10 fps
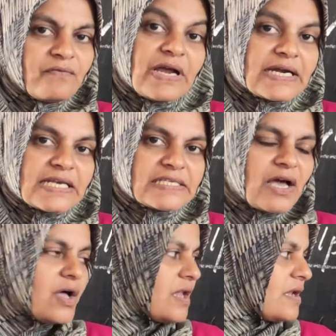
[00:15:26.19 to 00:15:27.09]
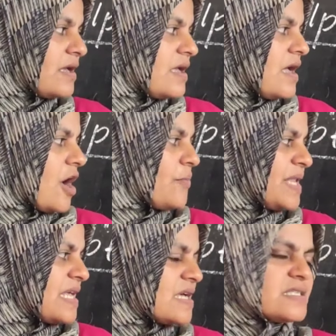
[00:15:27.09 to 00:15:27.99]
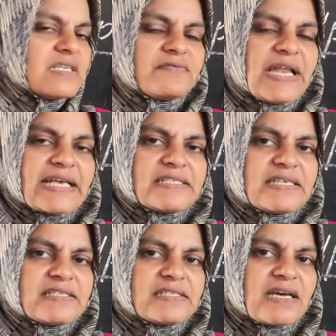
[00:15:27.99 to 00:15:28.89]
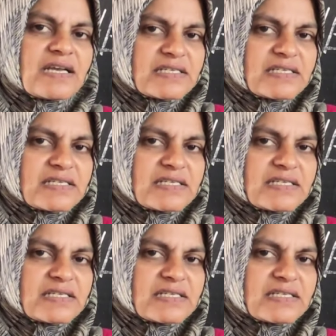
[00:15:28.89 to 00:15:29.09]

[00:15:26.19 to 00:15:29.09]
World as a whole. How many years it will exist?